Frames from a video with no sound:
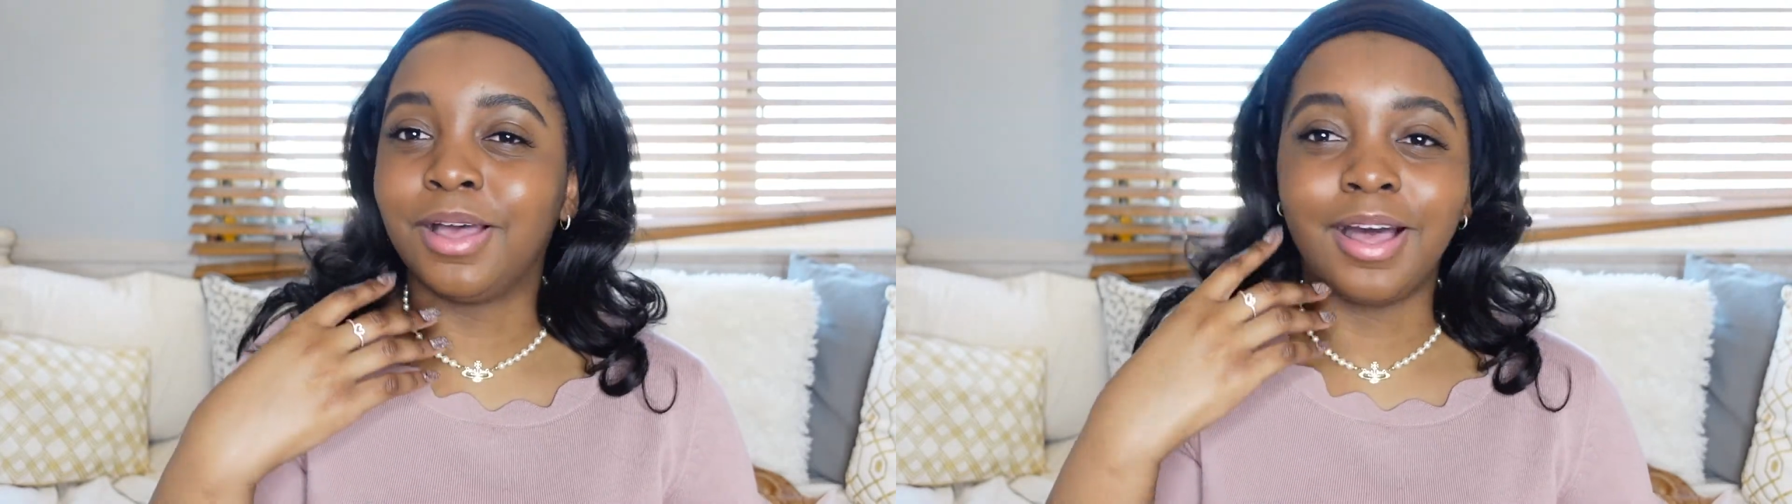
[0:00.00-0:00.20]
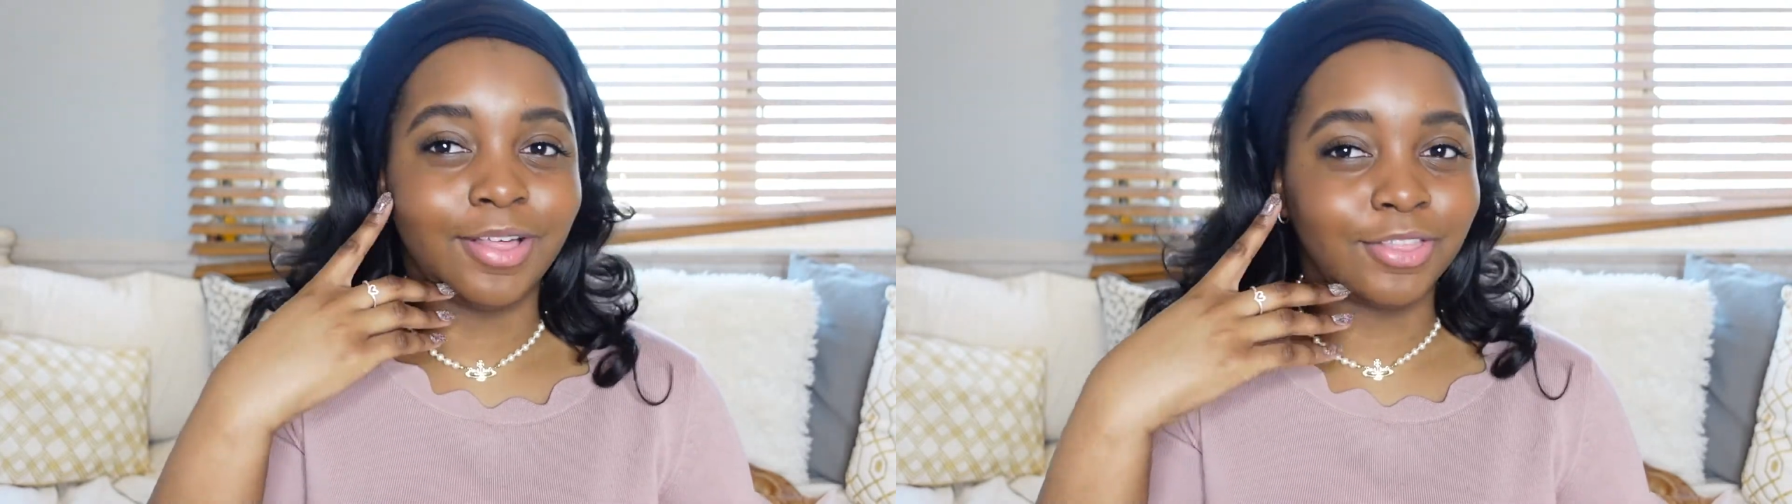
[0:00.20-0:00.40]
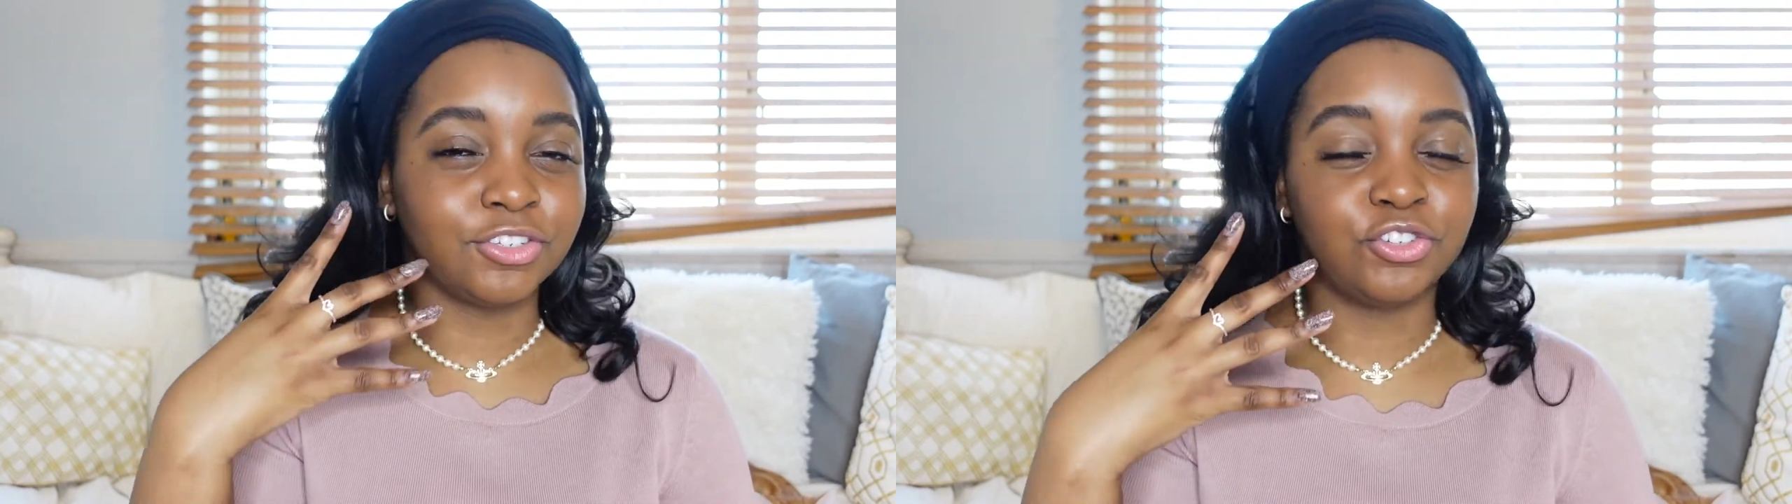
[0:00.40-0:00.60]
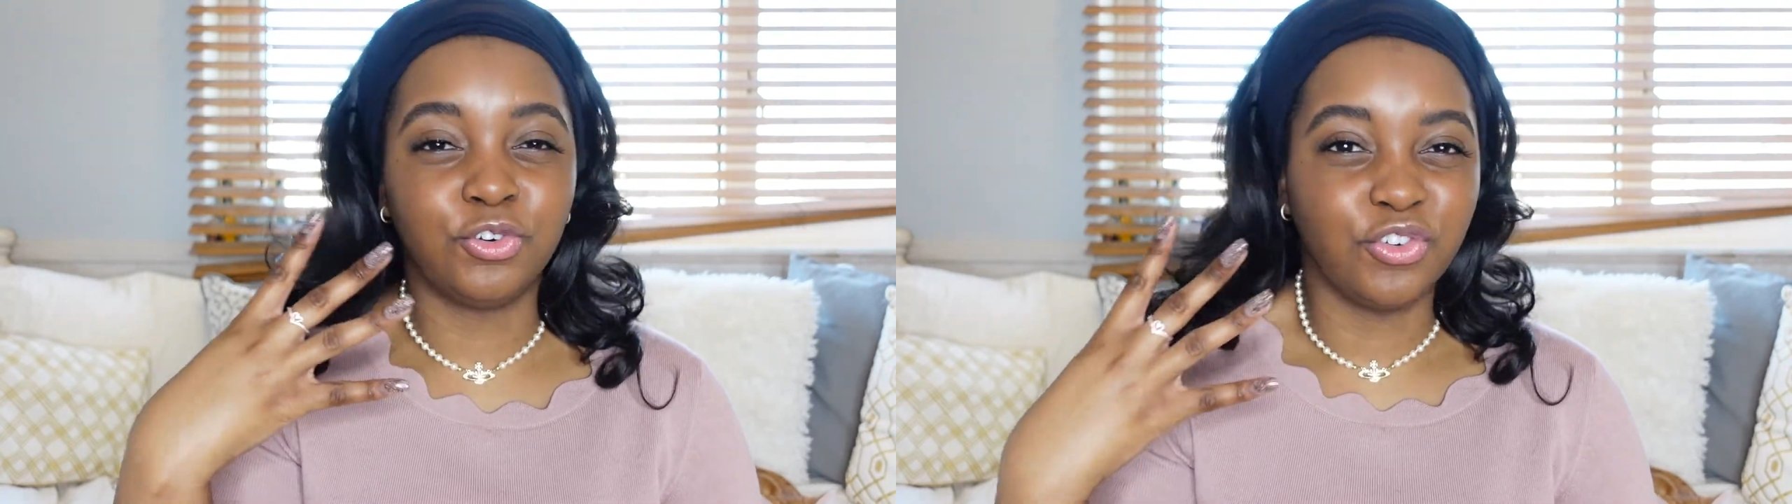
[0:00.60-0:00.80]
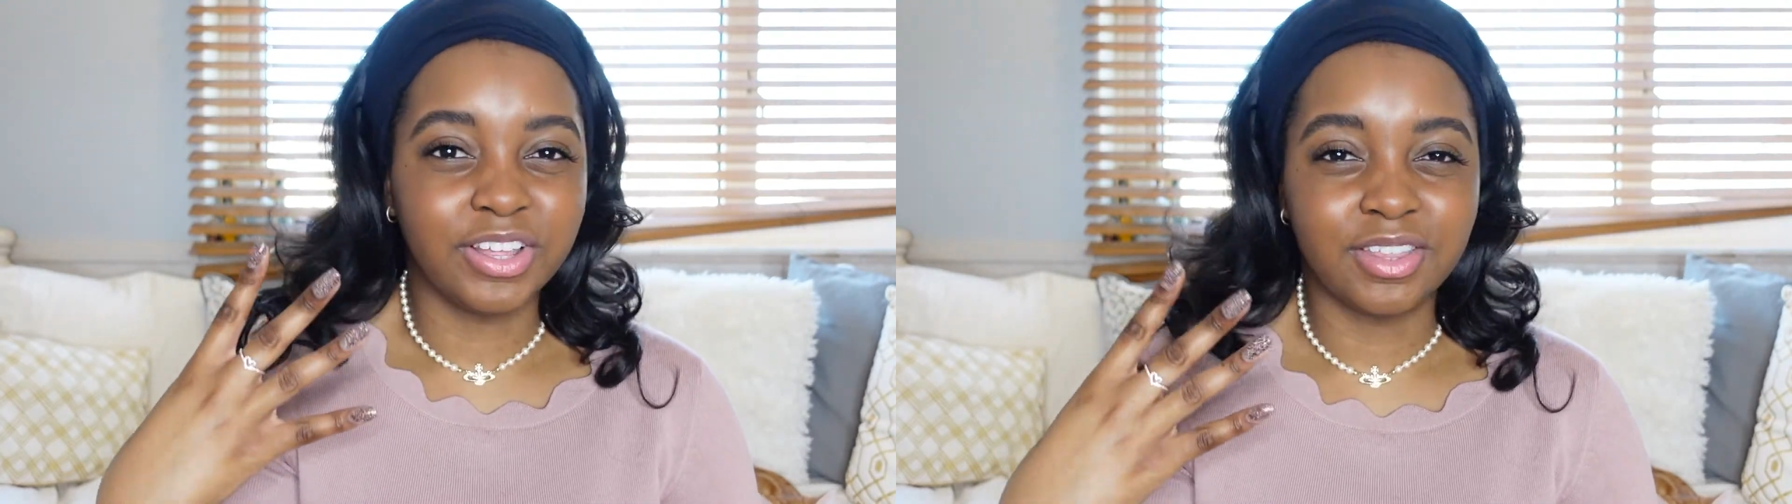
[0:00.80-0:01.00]
other
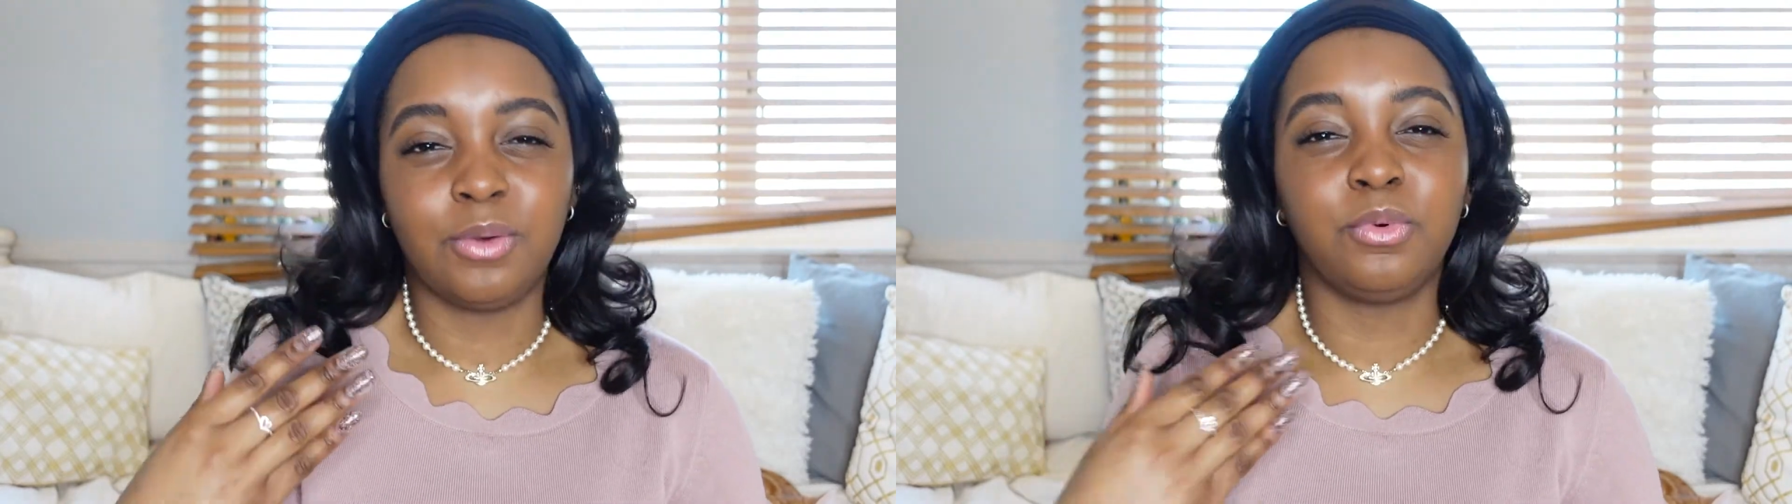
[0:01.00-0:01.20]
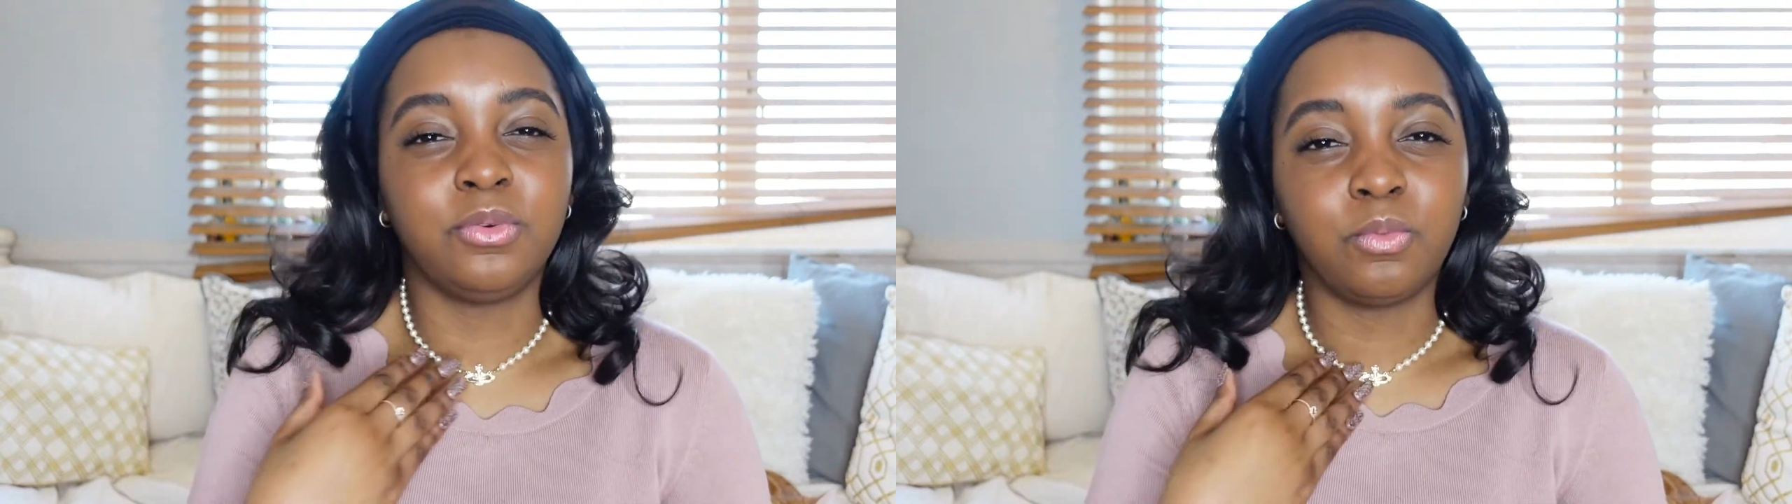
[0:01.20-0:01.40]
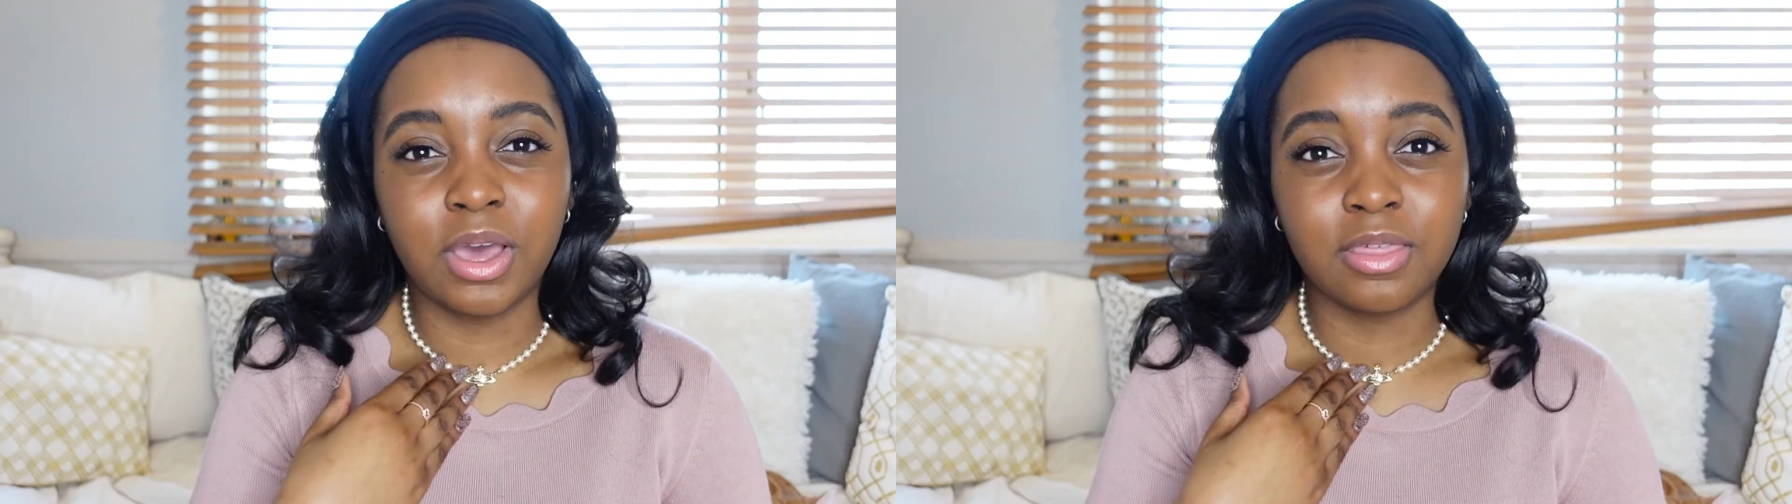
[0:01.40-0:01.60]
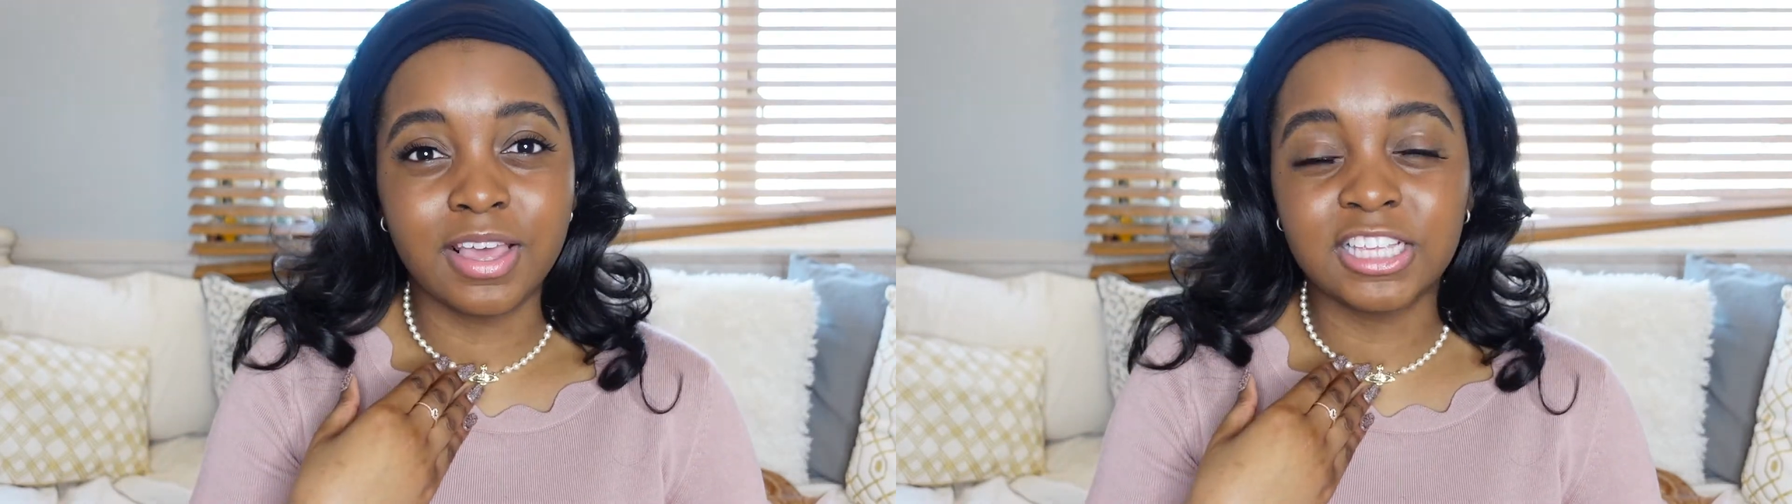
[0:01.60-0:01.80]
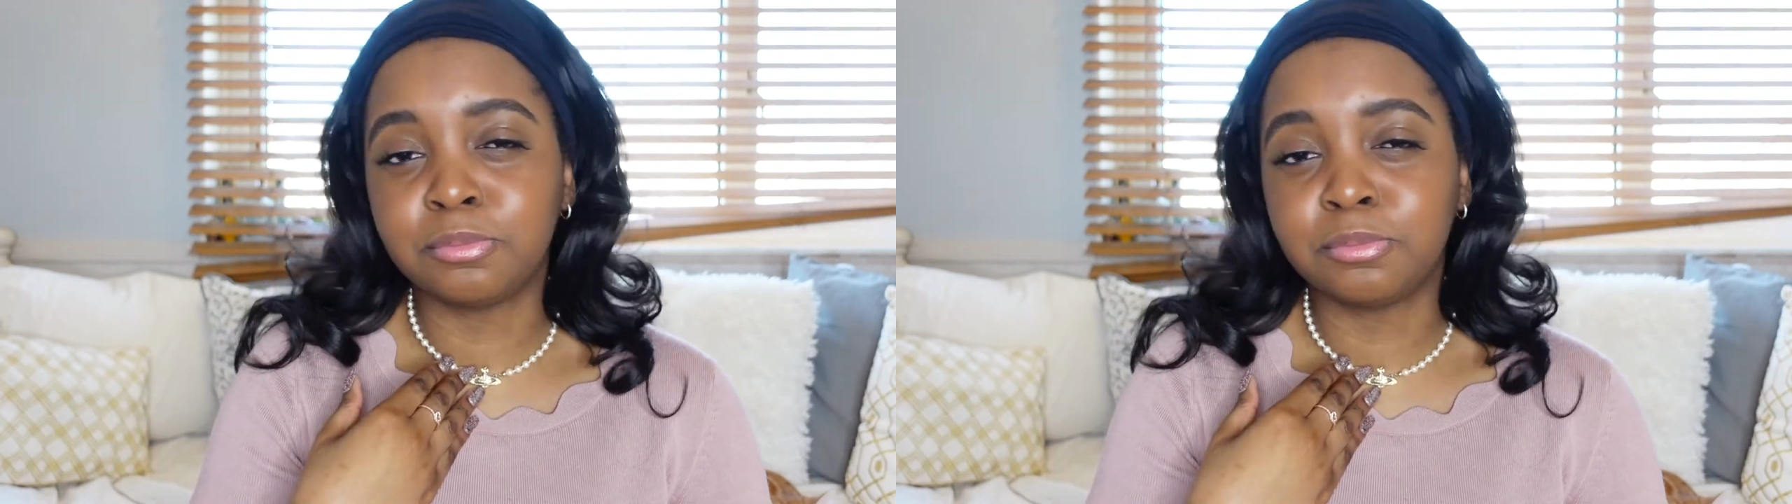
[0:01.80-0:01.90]
jewellery, then I wouldn't wear this,